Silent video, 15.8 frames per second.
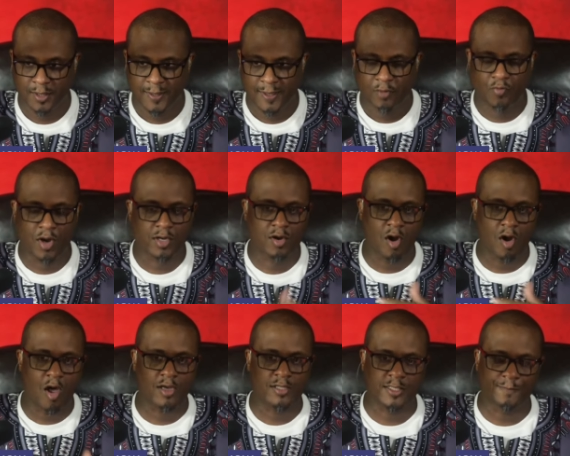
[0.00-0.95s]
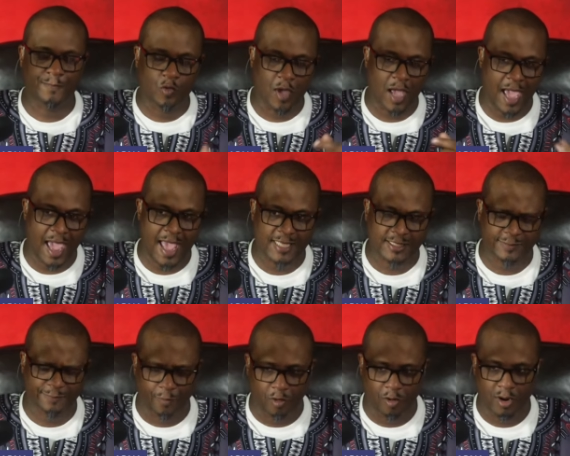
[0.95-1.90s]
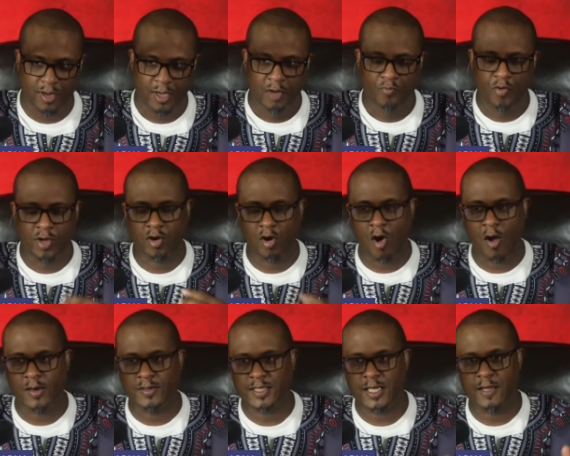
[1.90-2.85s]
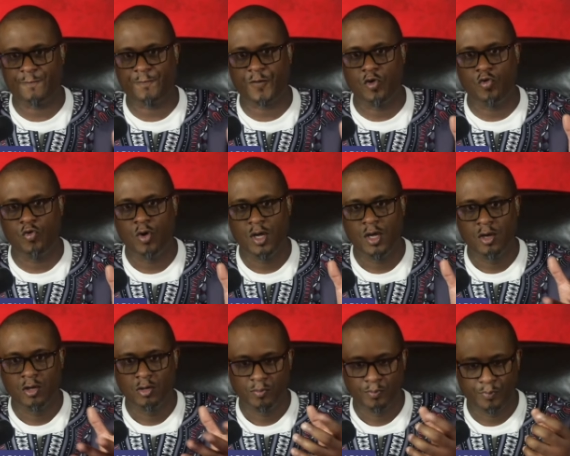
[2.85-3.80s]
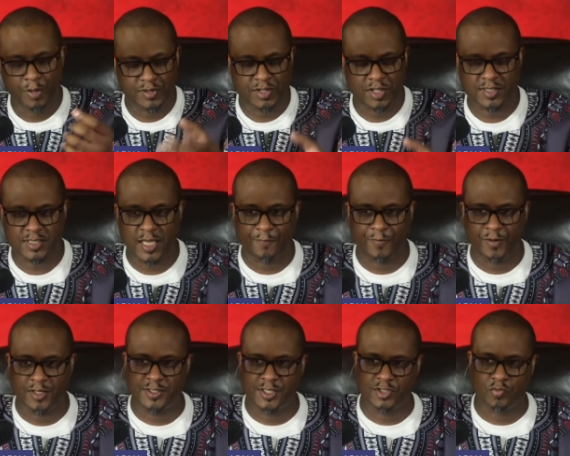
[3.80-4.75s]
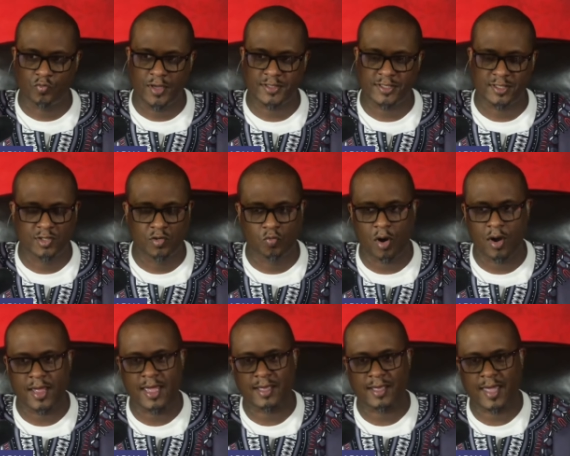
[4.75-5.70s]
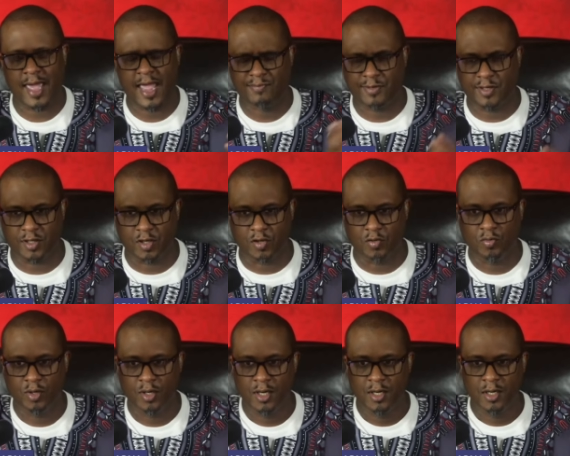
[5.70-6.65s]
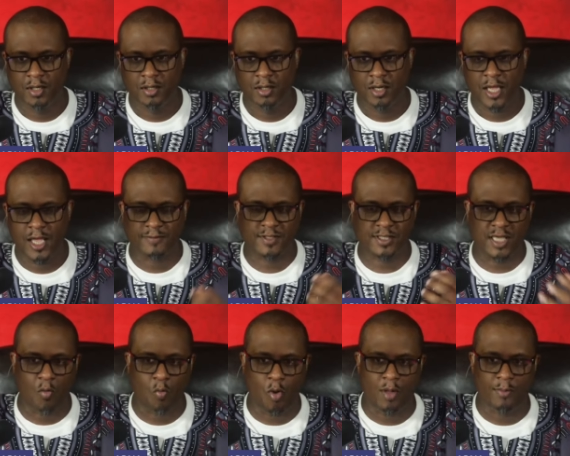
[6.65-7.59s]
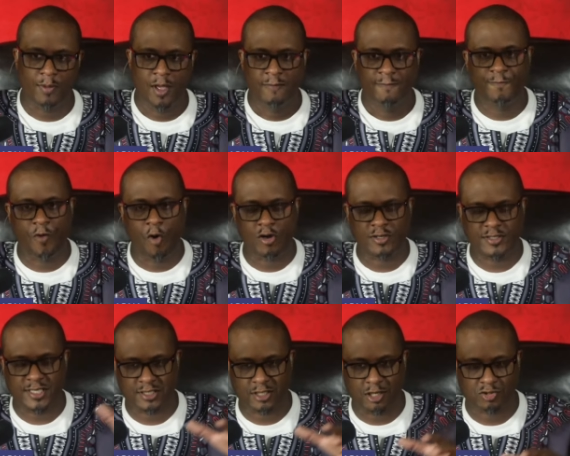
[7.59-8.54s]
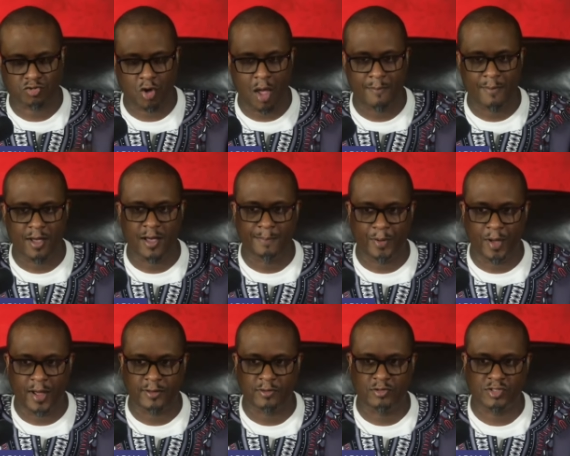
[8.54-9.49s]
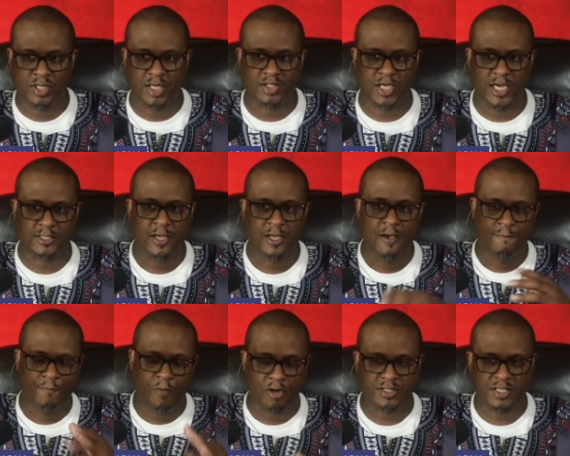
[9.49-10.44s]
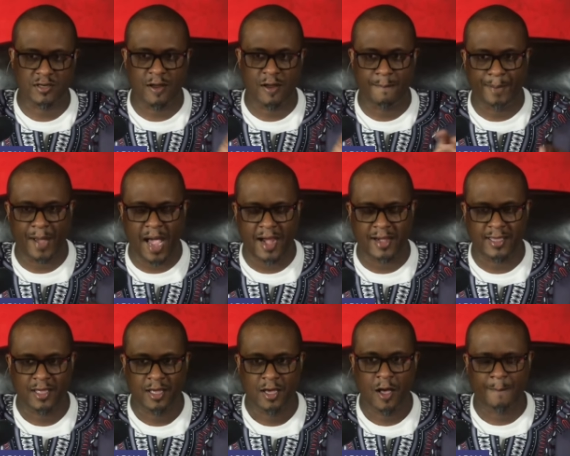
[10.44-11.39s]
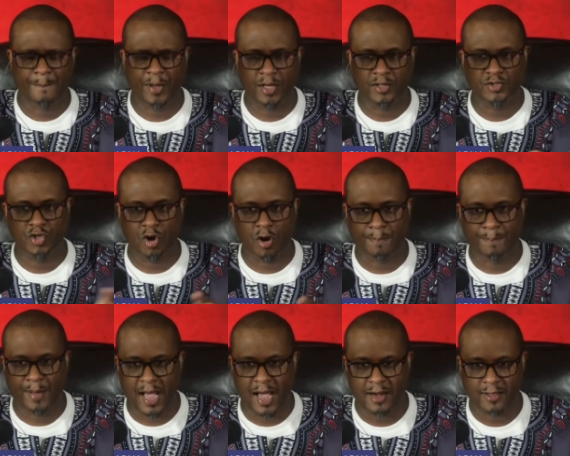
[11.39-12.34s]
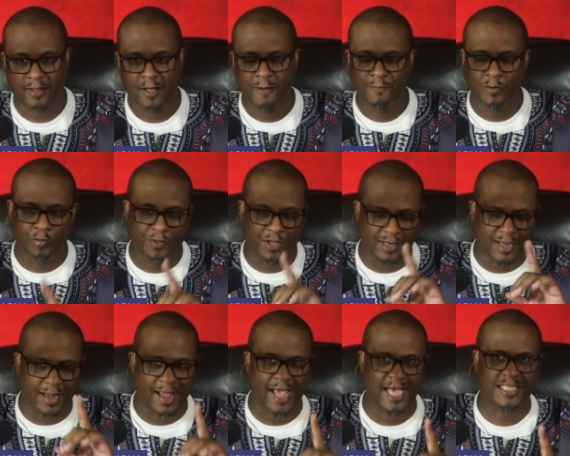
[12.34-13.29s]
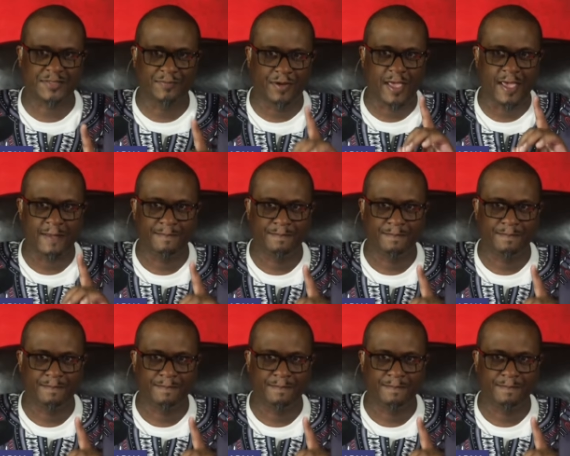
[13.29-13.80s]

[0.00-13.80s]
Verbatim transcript: regardless if you asked for it, regardless if you put yourself in a situation to where it came to you, if someone forces a trauma upon you, such as forcing their body upon your body, you did not ask for that.